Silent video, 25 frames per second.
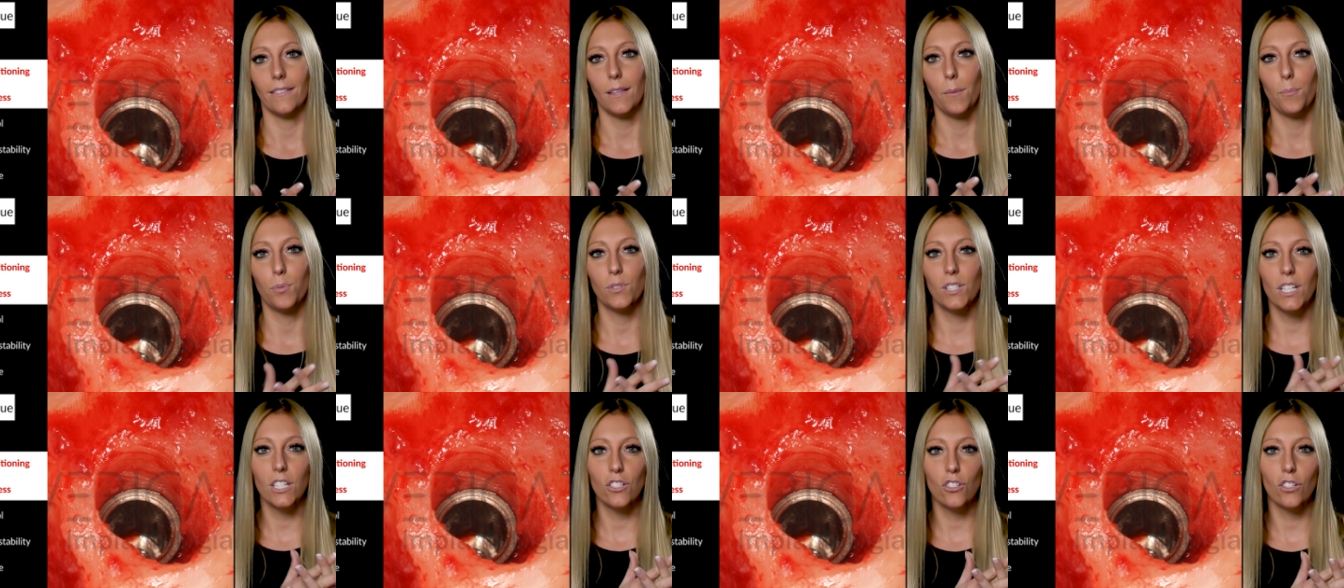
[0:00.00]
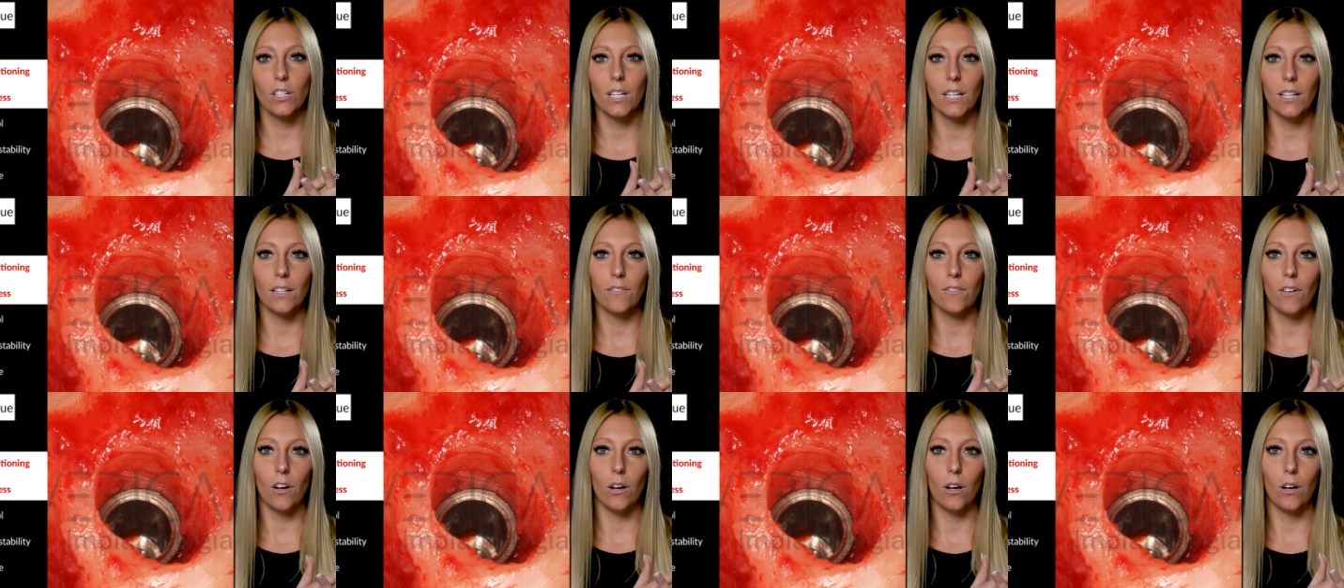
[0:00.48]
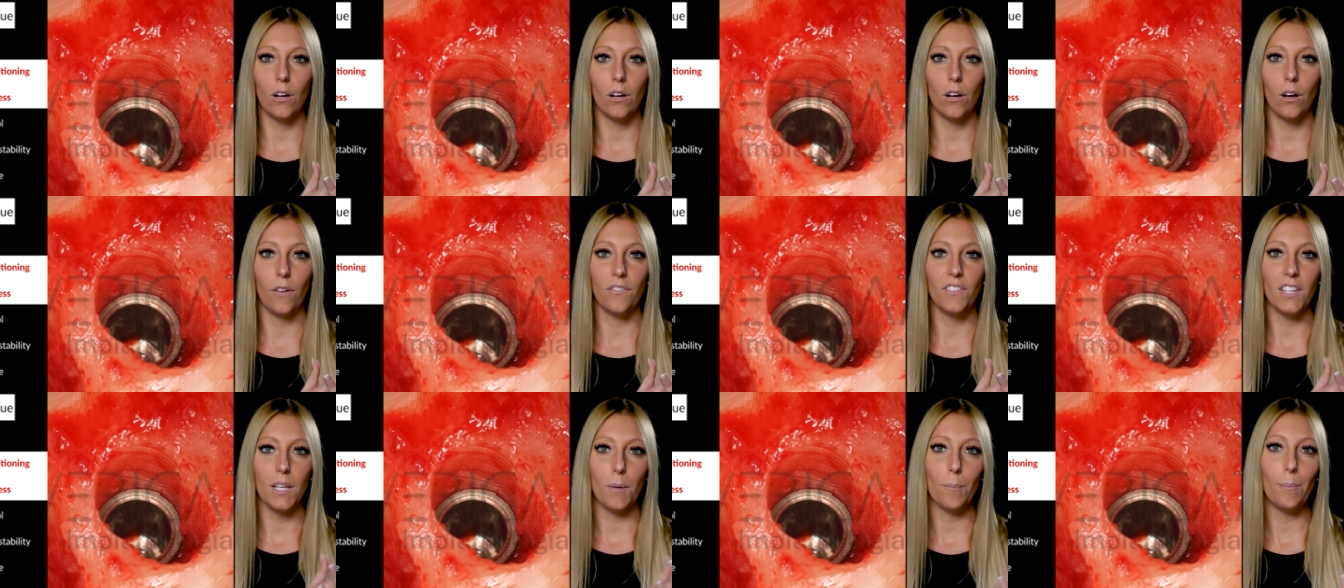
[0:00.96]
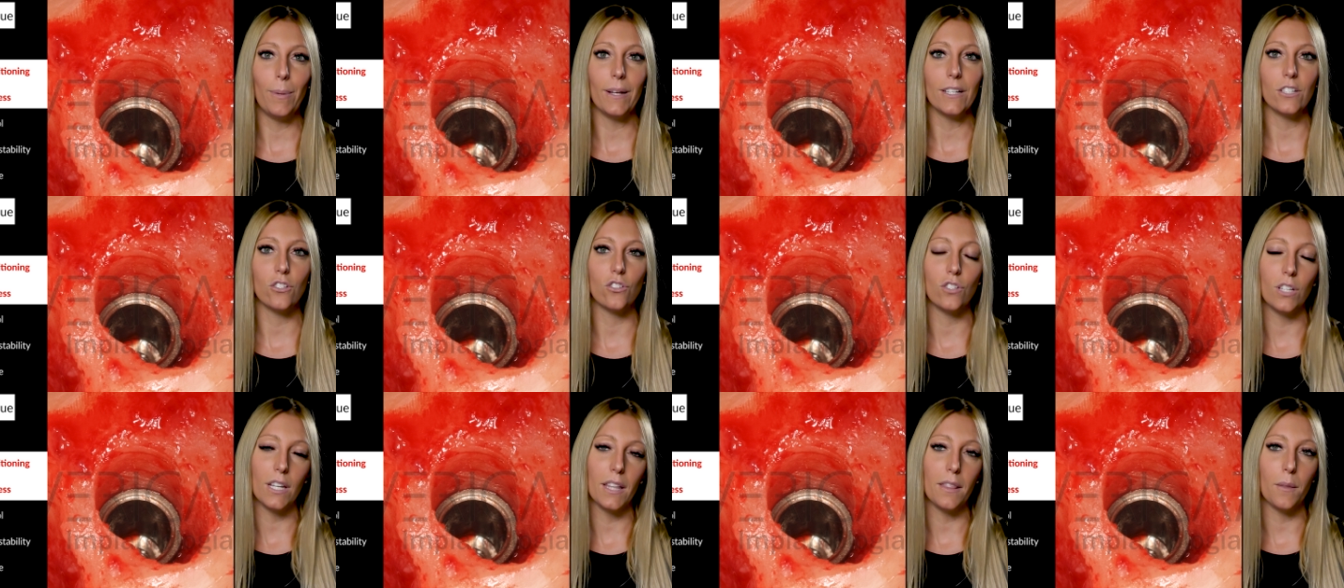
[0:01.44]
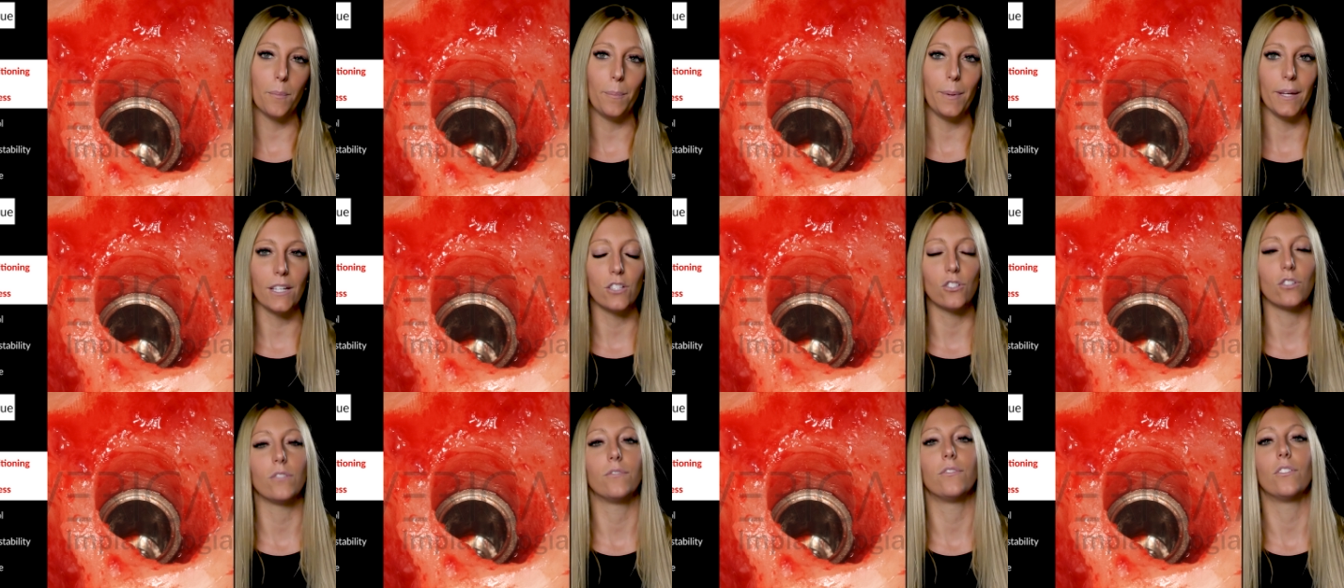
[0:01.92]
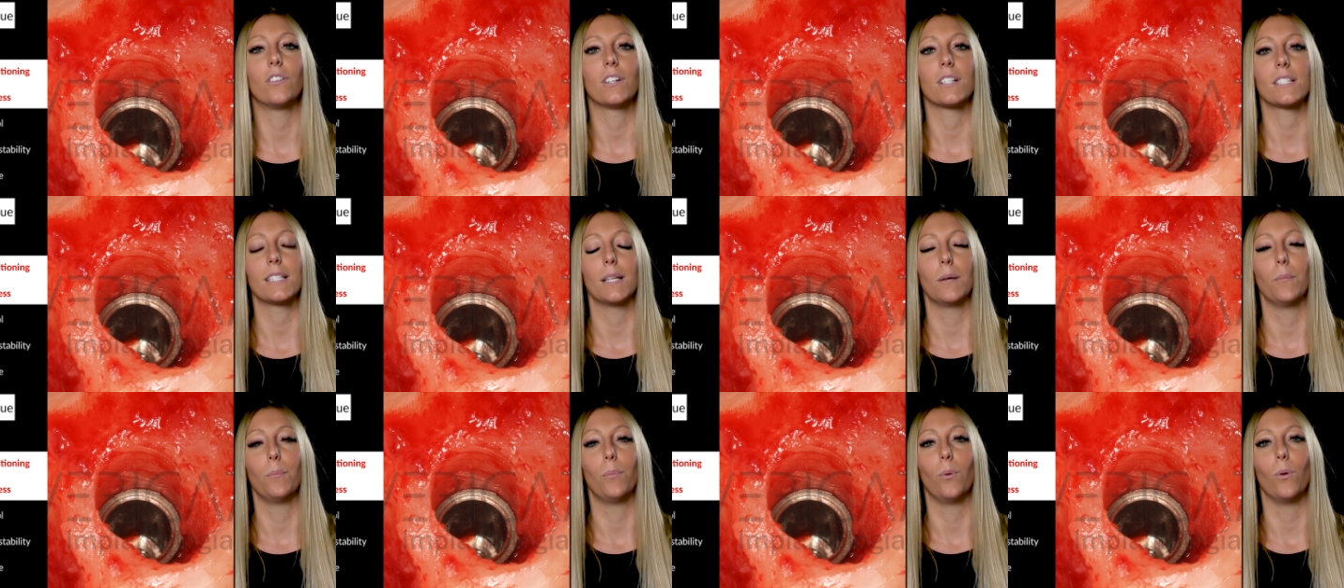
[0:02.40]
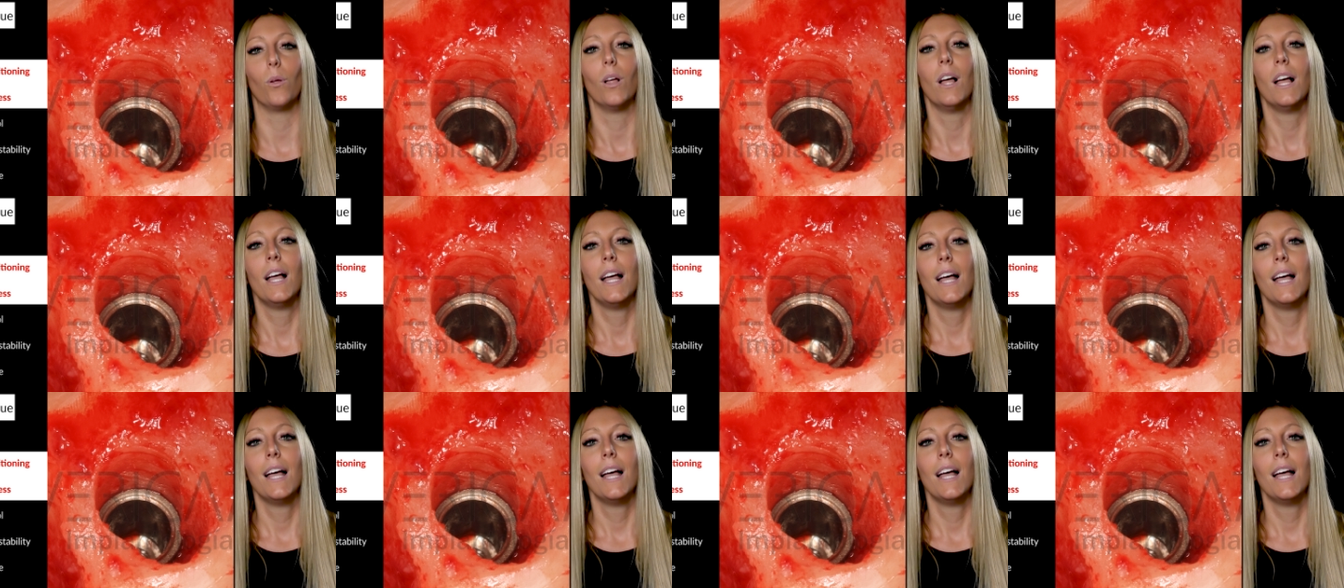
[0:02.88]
The positioning of the implant you see in the picture, for example,